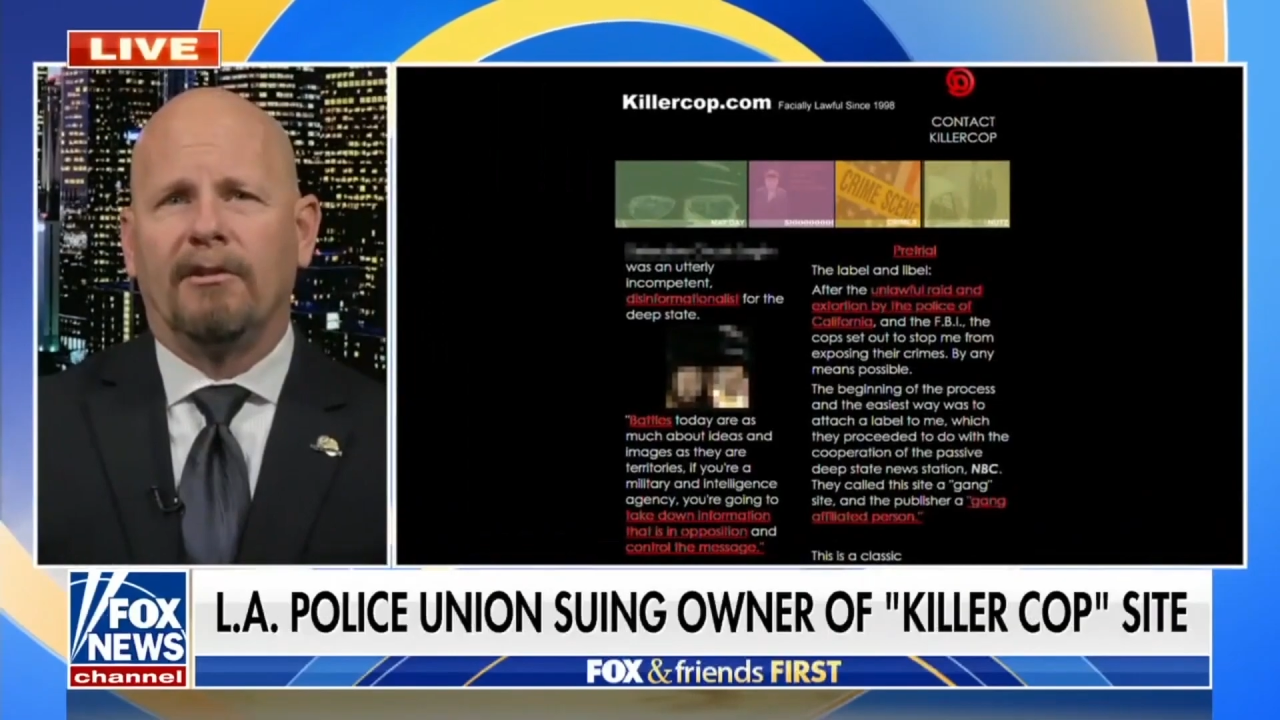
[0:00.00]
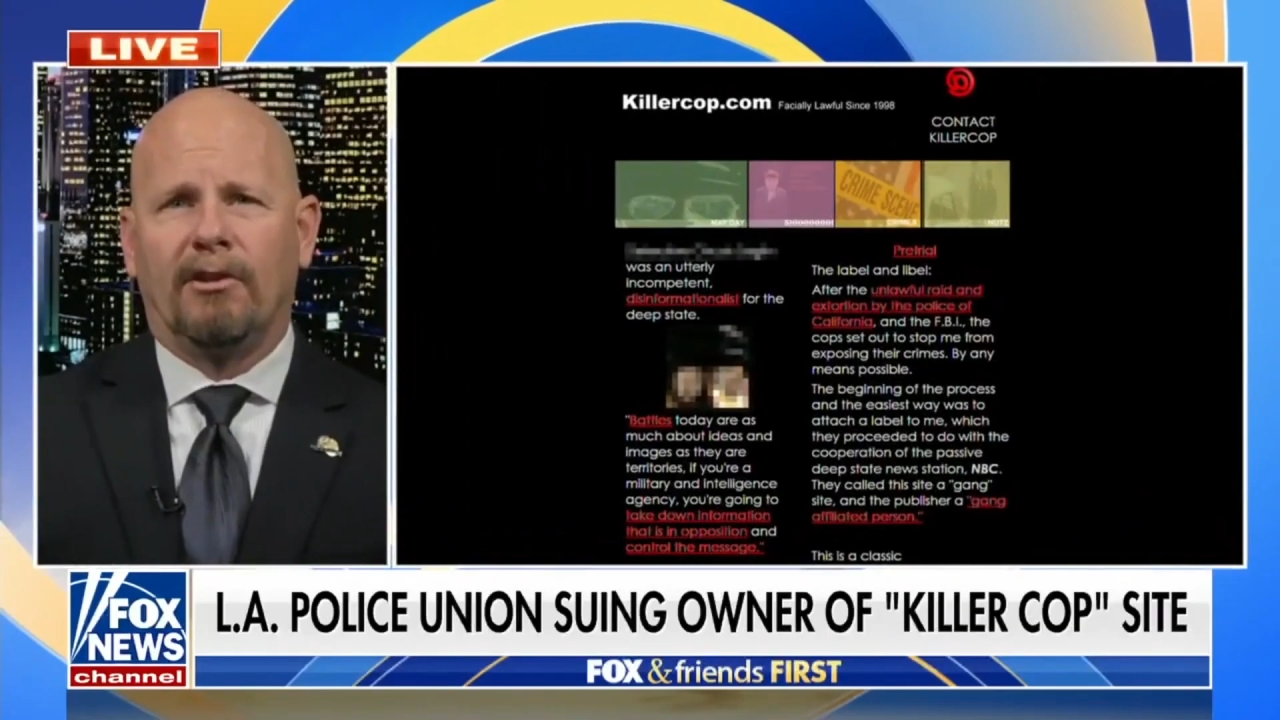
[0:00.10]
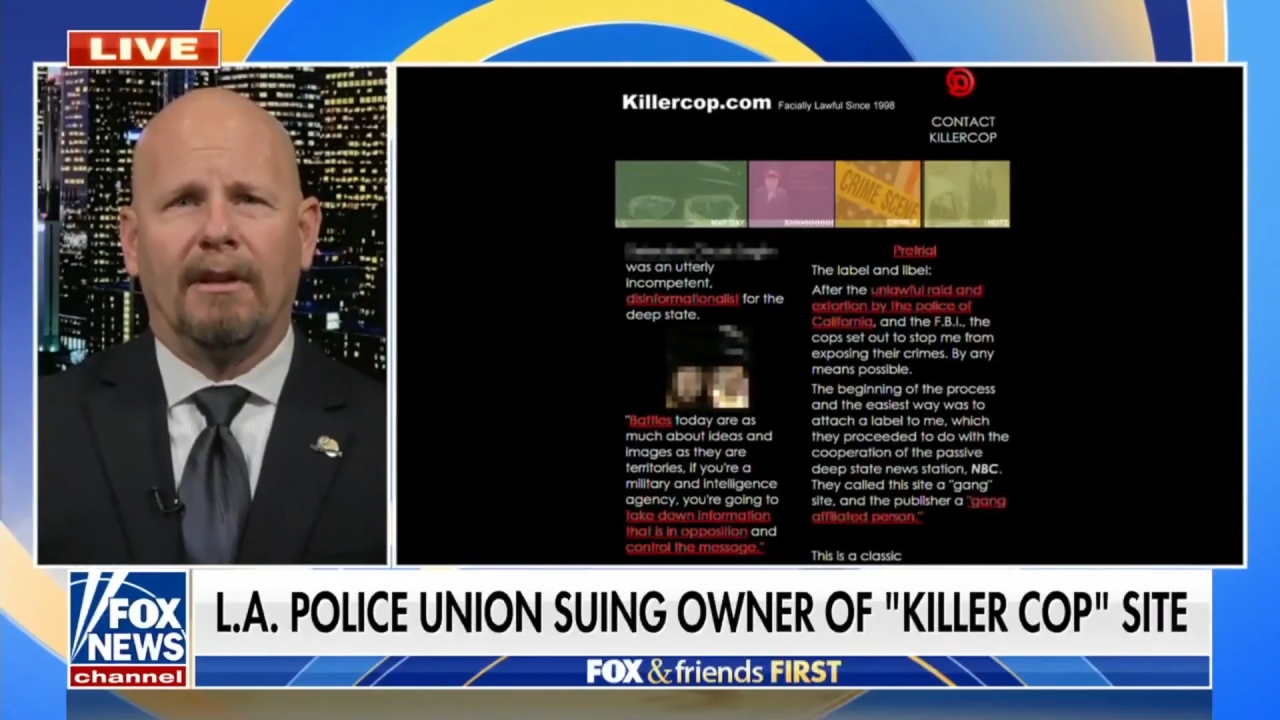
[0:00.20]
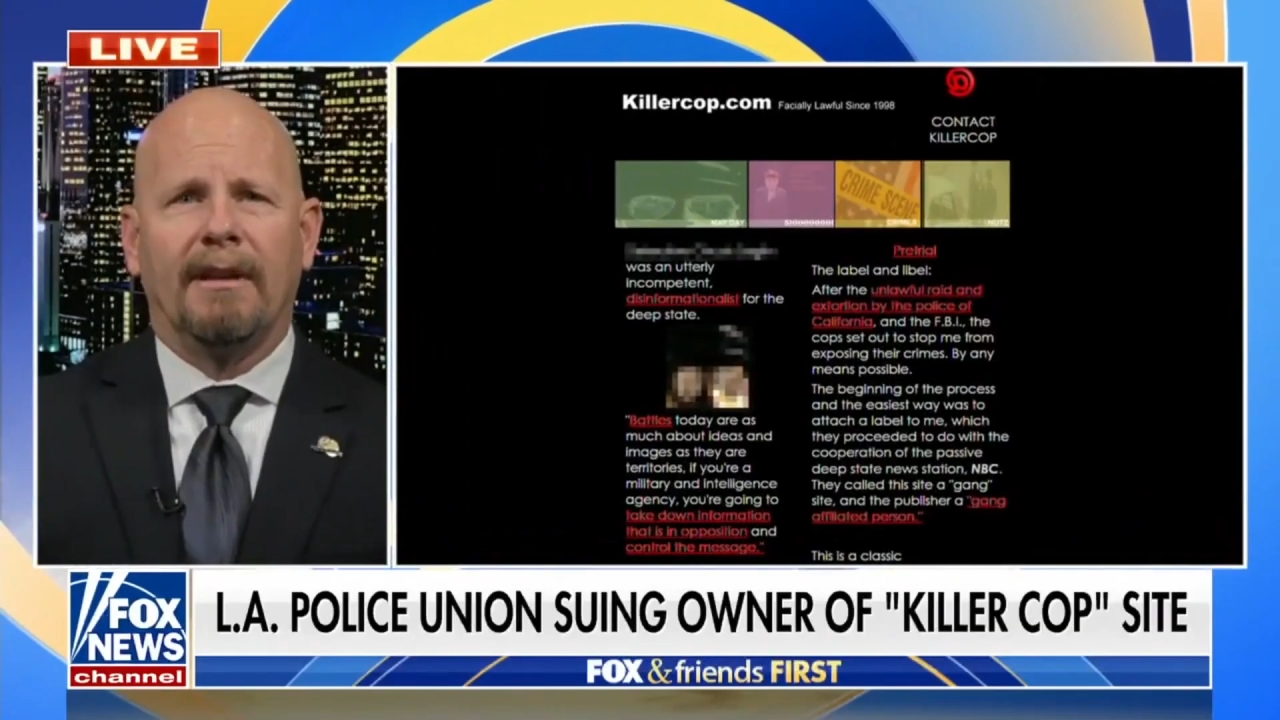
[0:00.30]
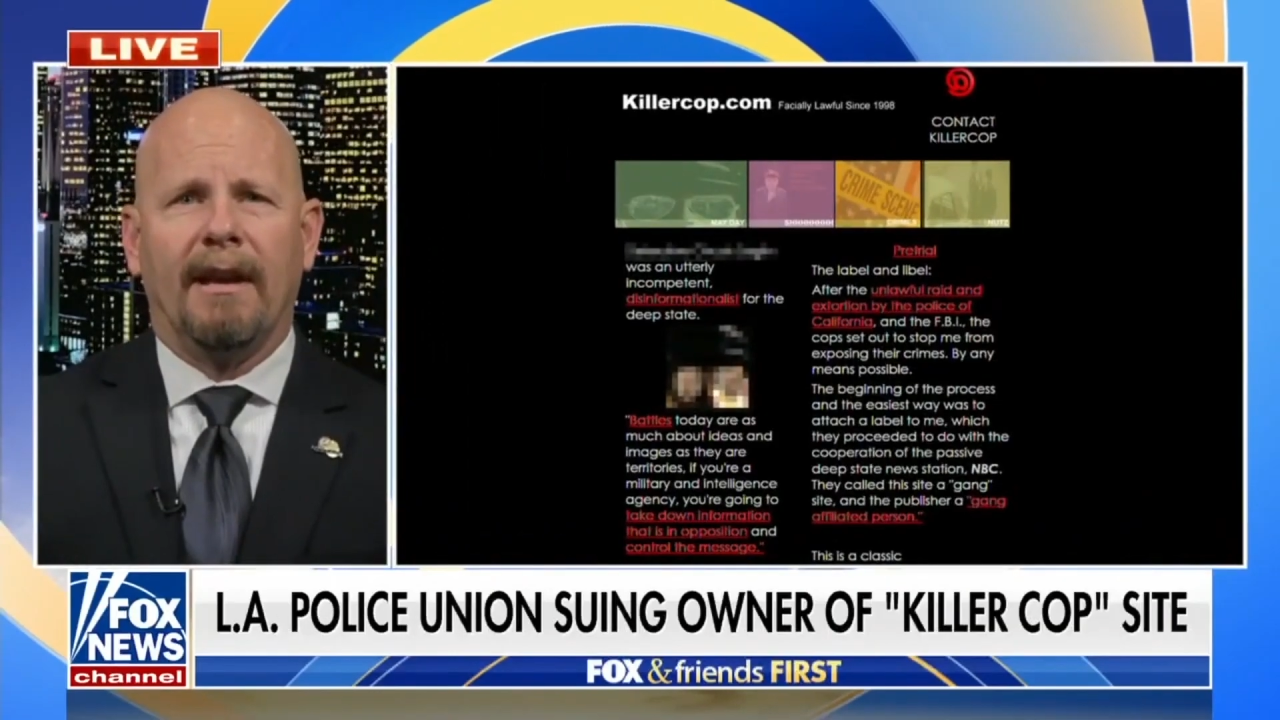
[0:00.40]

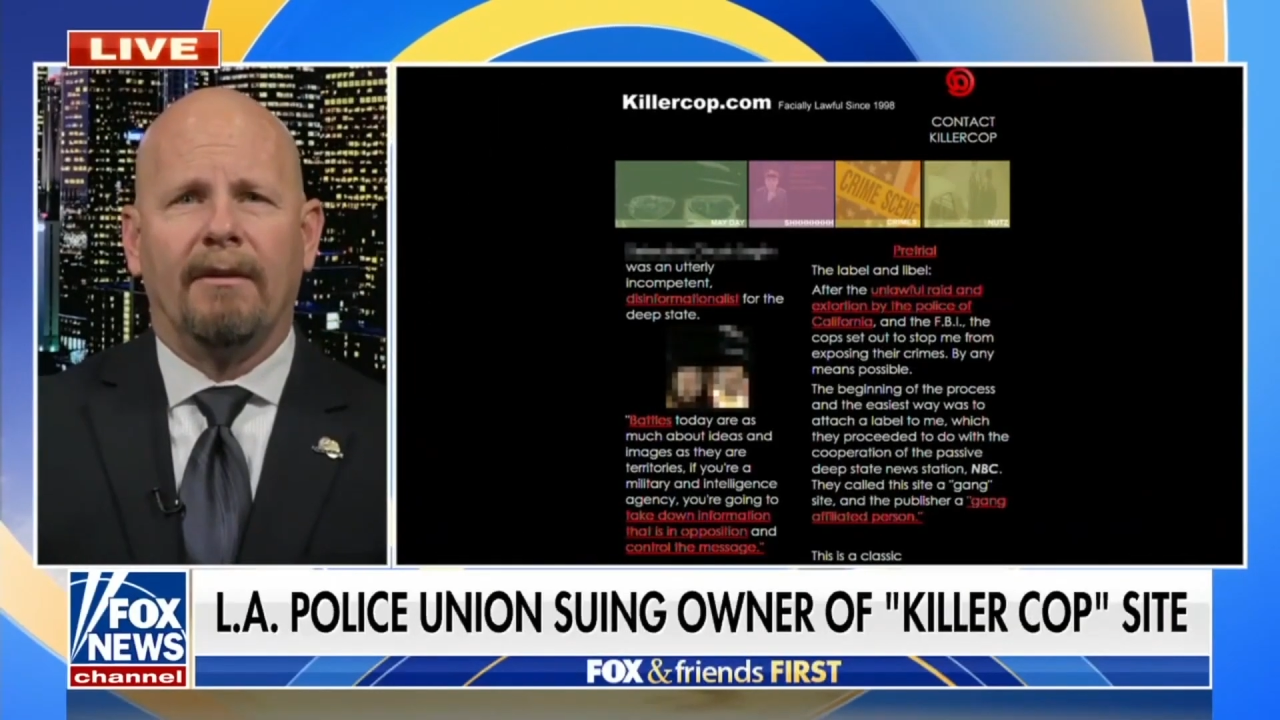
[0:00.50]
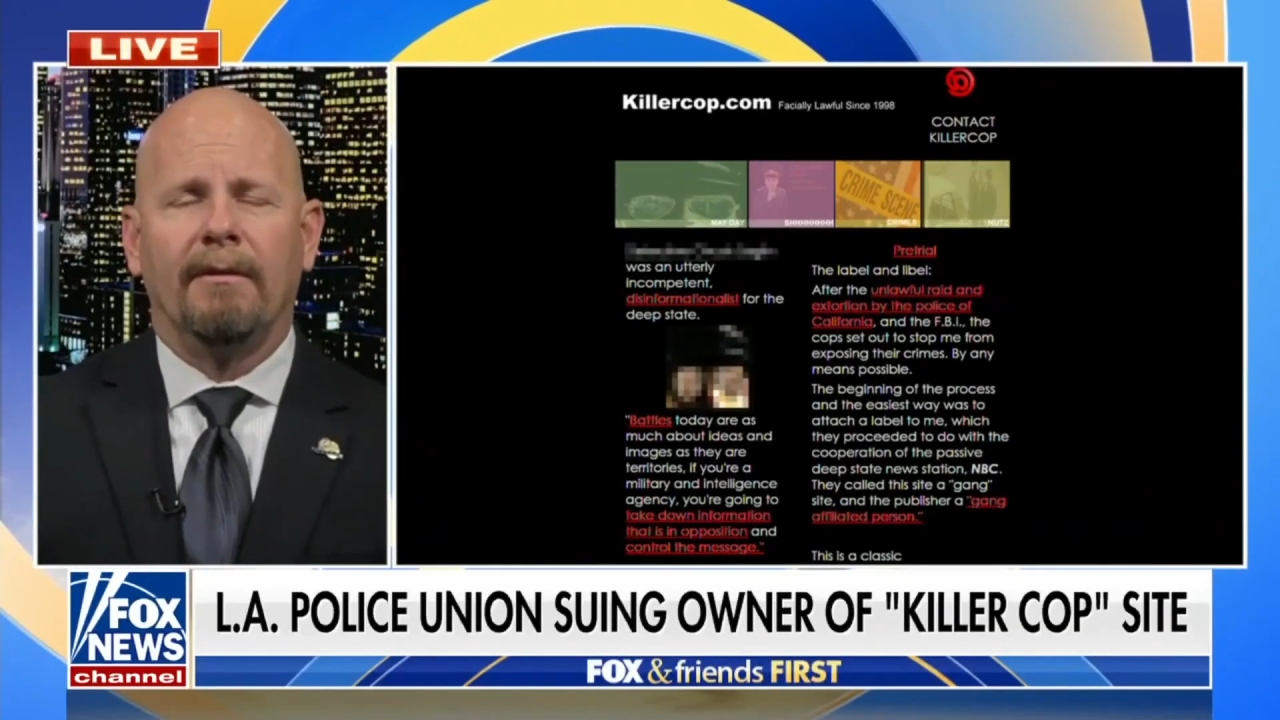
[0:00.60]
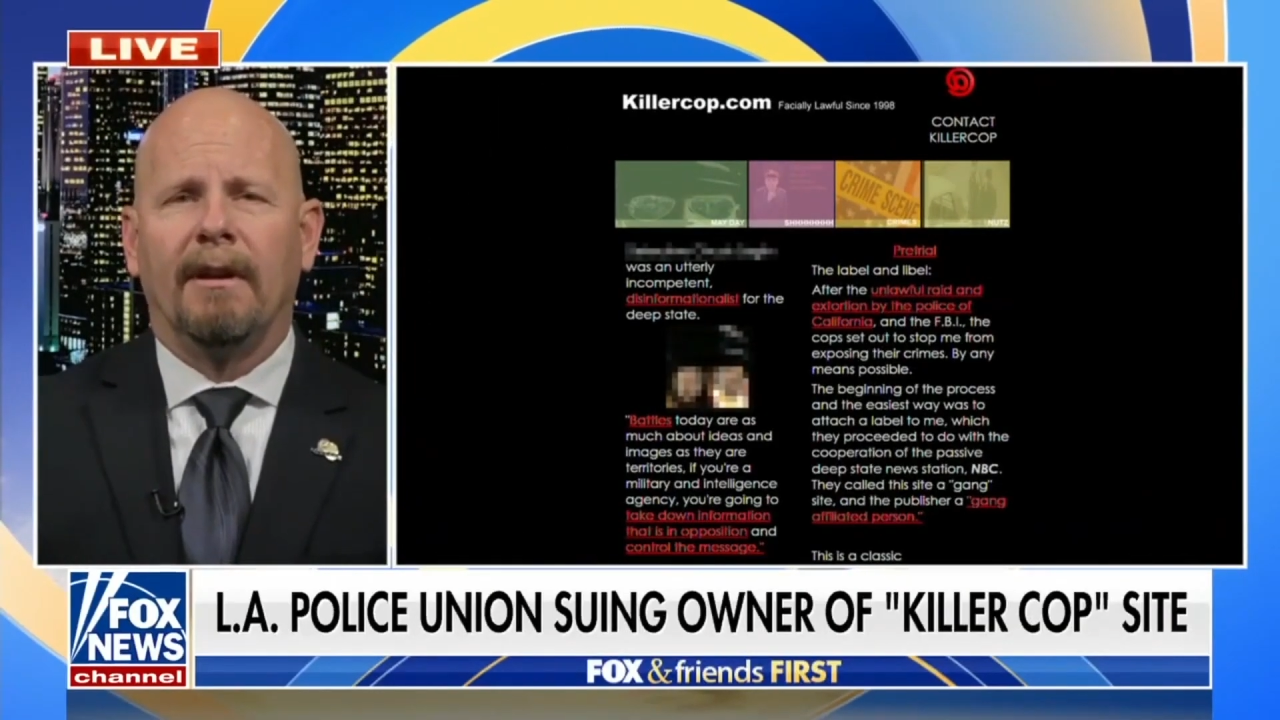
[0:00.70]
shut down.